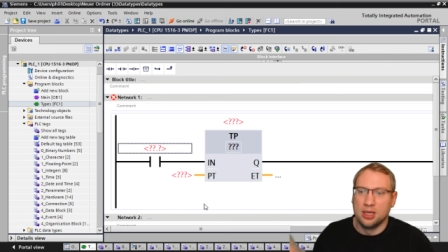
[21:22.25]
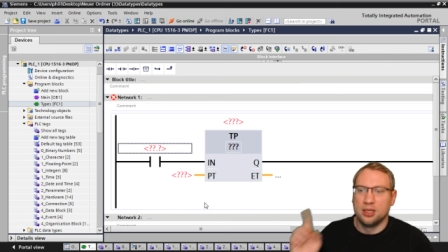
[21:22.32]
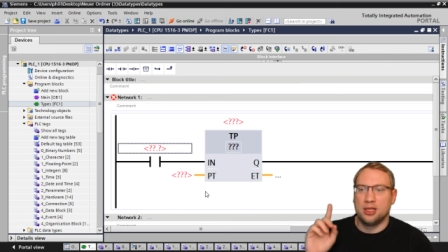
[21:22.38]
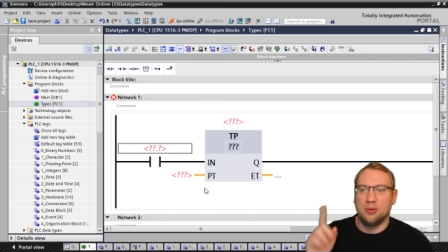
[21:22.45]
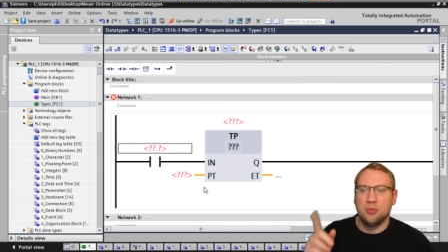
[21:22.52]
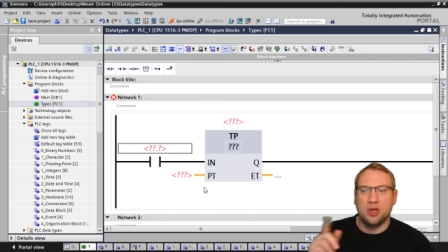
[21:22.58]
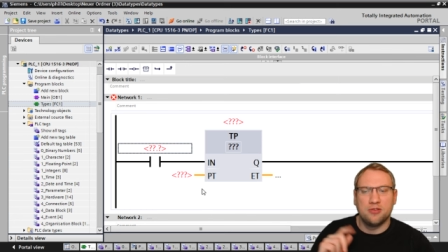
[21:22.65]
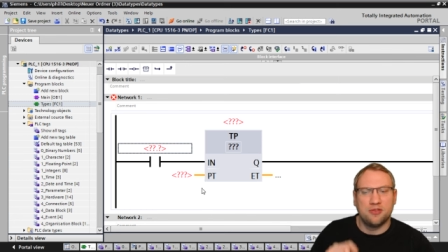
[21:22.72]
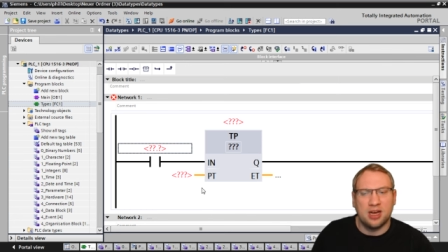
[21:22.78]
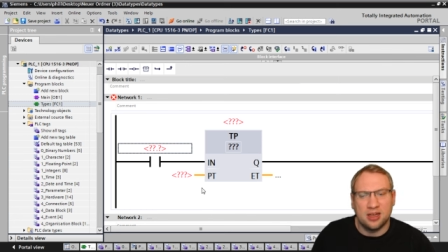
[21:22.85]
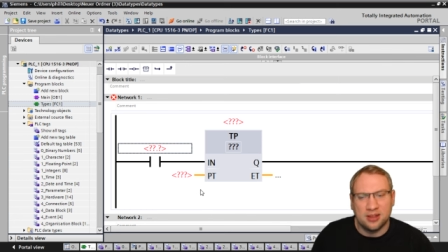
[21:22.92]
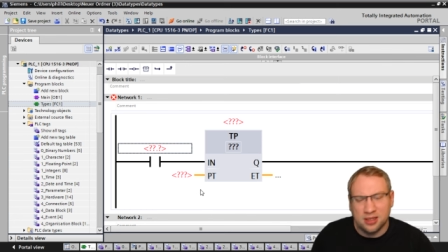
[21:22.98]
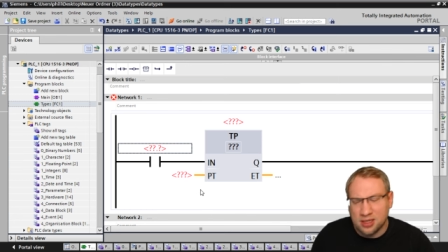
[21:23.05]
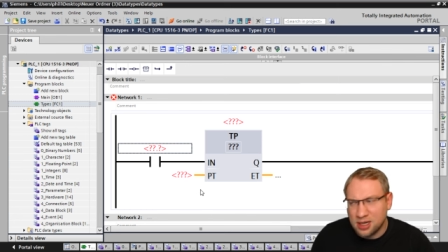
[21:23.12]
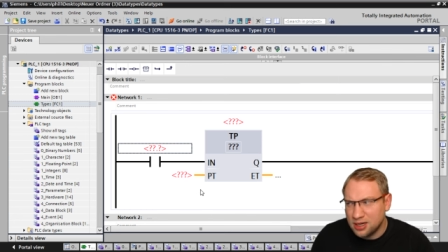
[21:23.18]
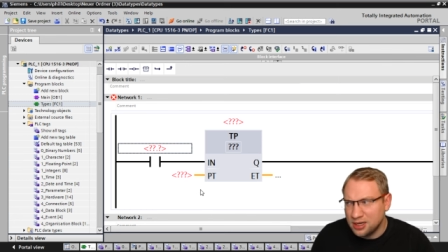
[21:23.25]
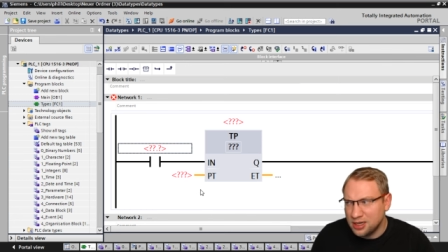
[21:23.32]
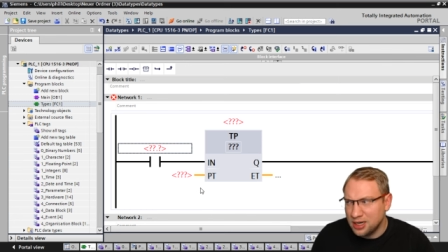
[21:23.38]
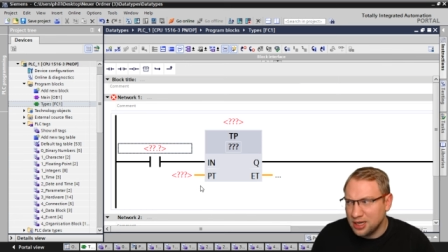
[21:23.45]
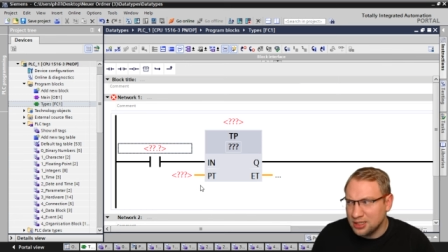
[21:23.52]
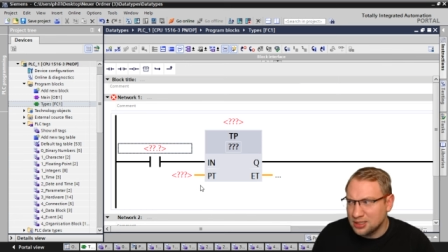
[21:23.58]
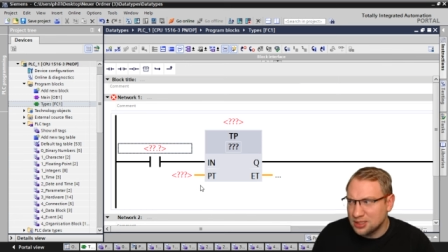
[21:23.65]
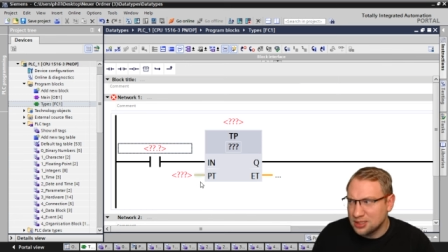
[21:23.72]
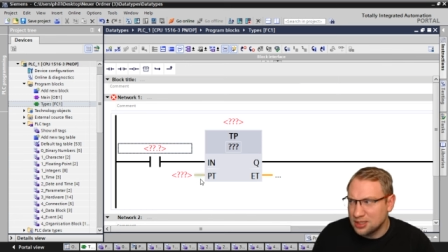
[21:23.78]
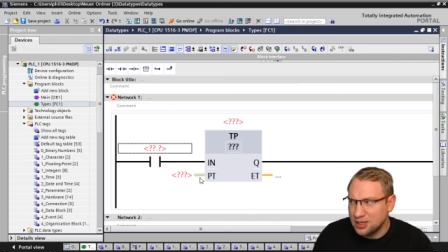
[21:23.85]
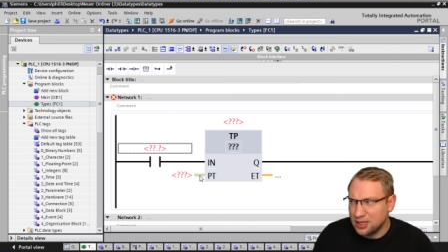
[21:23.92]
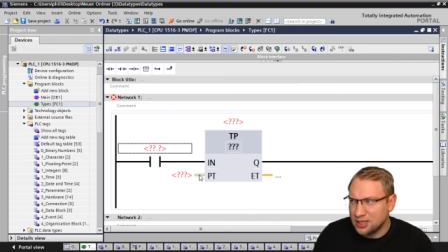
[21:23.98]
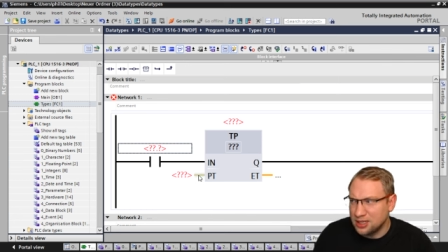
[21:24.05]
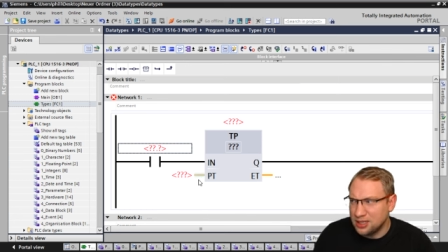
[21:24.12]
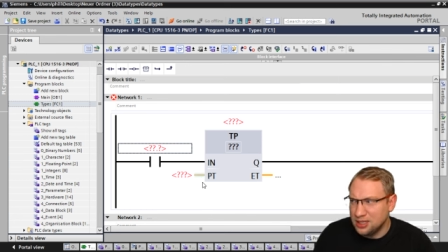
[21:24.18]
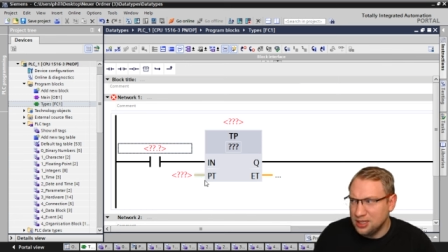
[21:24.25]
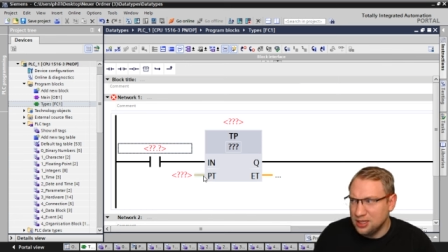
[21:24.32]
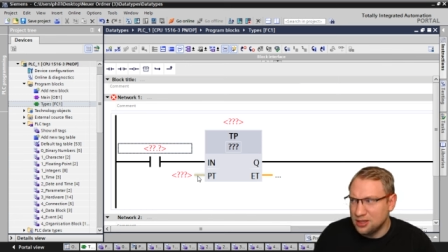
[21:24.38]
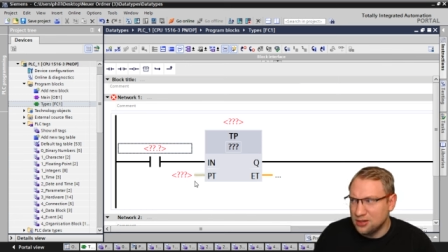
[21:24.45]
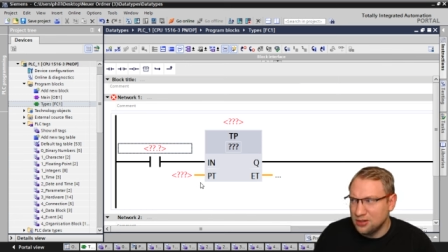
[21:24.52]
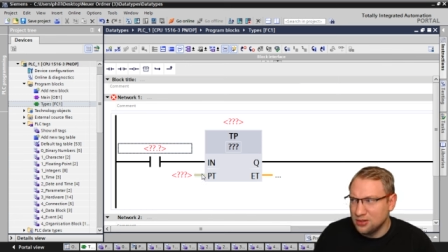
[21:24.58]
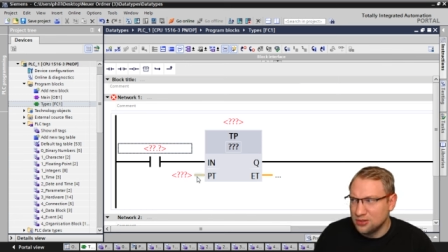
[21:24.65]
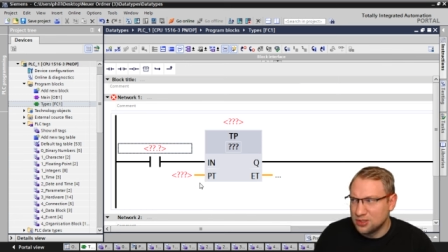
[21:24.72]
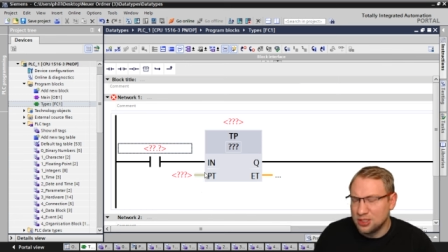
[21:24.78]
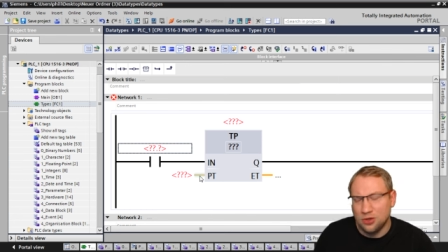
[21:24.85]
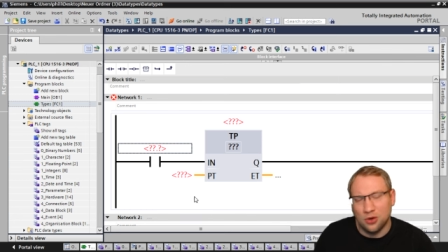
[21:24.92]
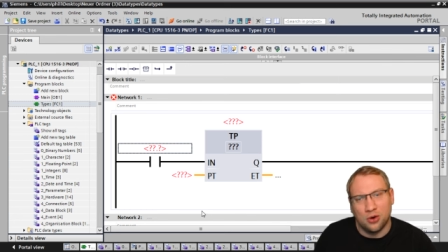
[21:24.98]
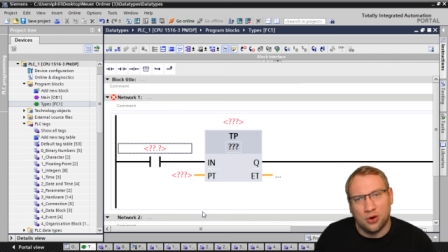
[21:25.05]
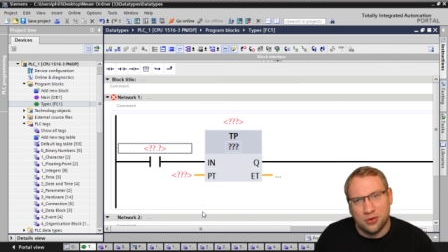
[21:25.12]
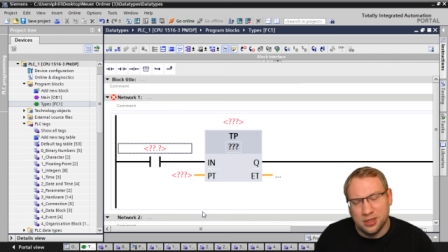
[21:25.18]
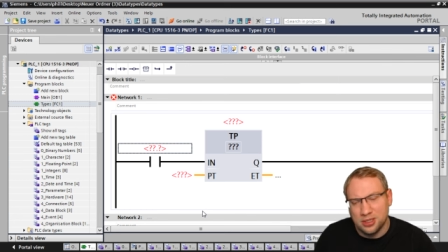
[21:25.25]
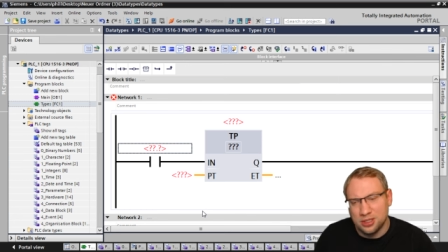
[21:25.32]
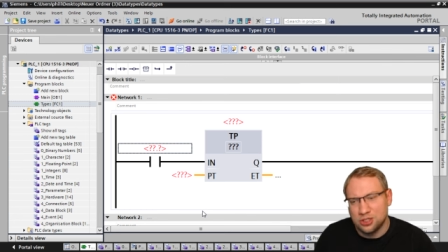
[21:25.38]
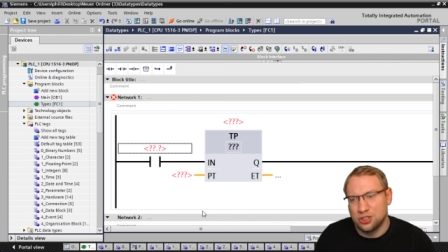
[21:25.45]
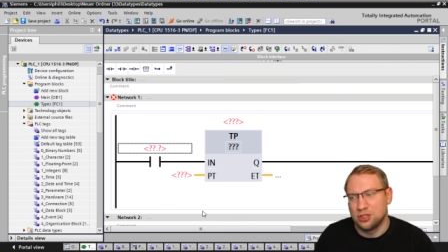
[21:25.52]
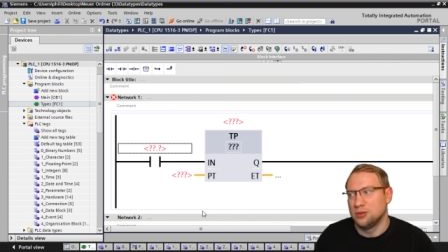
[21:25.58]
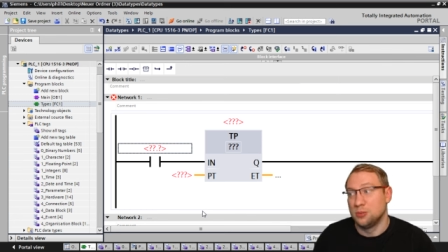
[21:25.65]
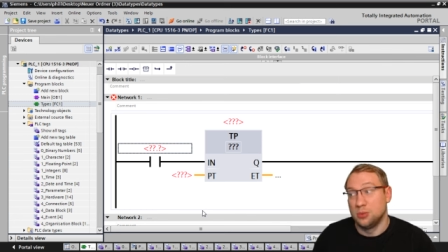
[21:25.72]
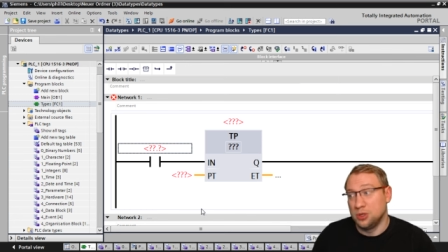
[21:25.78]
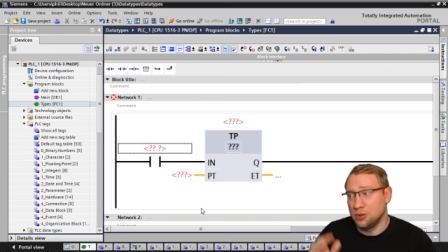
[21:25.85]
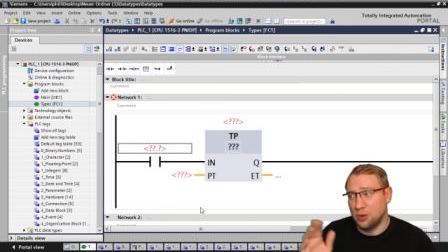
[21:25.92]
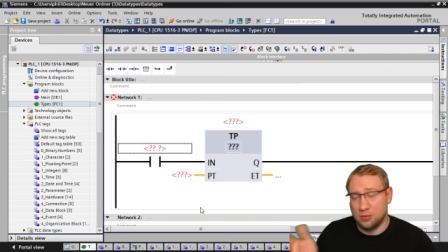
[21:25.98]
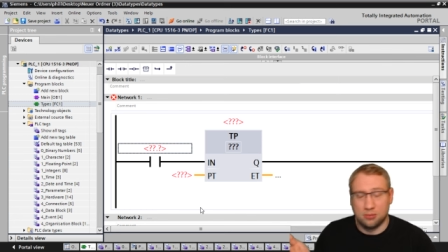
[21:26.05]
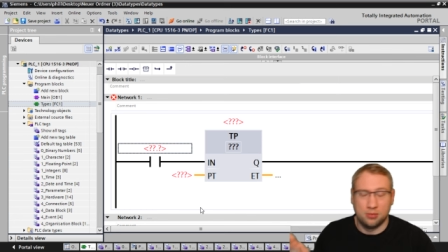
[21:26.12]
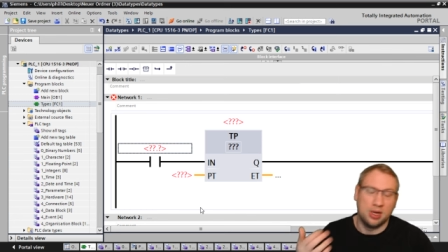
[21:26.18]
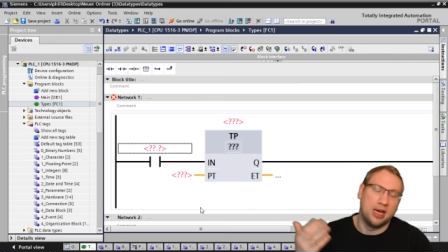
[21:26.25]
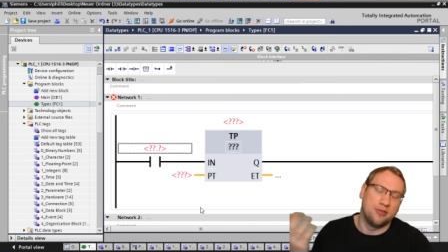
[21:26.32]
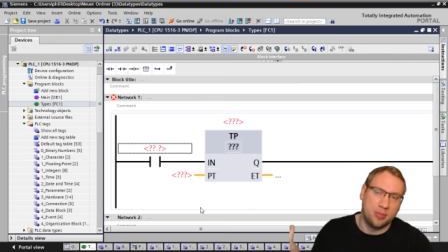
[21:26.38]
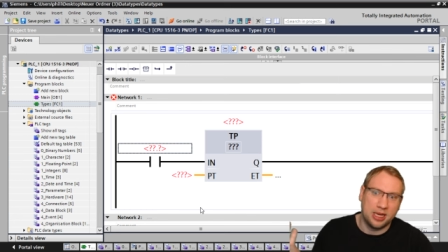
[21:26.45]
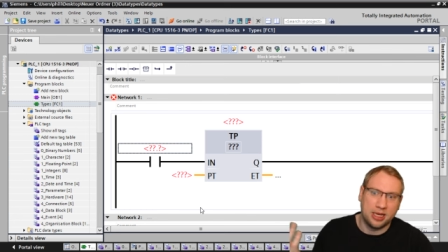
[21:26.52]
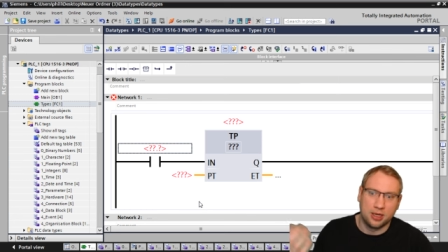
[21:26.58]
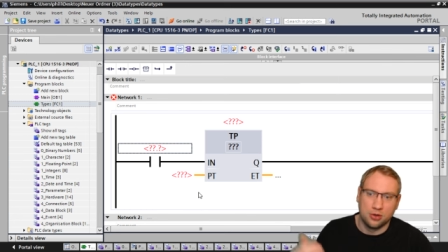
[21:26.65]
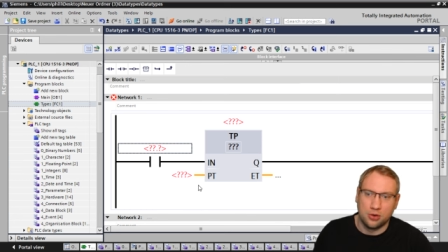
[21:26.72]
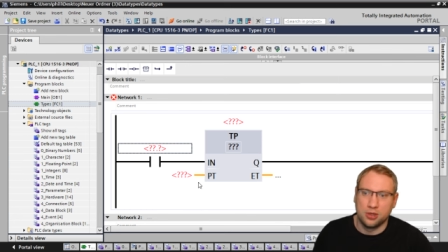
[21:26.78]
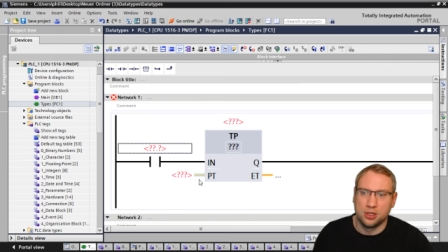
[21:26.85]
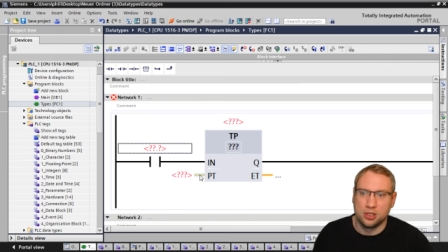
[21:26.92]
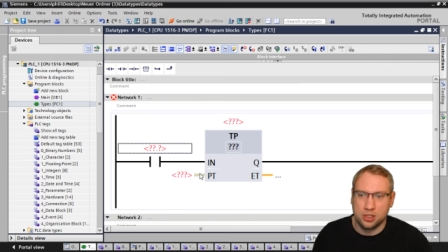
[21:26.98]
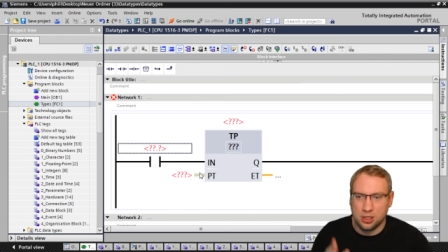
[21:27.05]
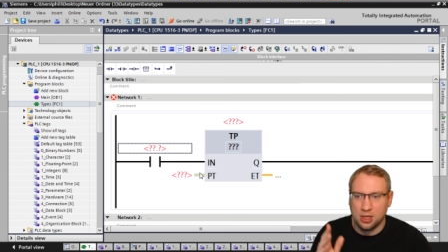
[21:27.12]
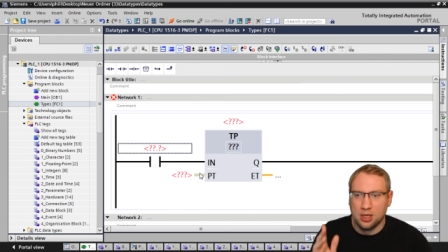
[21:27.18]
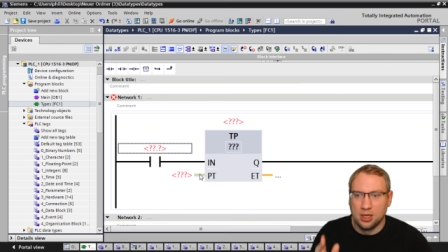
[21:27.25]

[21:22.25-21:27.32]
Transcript: Then we have other colored lines, like here you see orange. We have black and orange.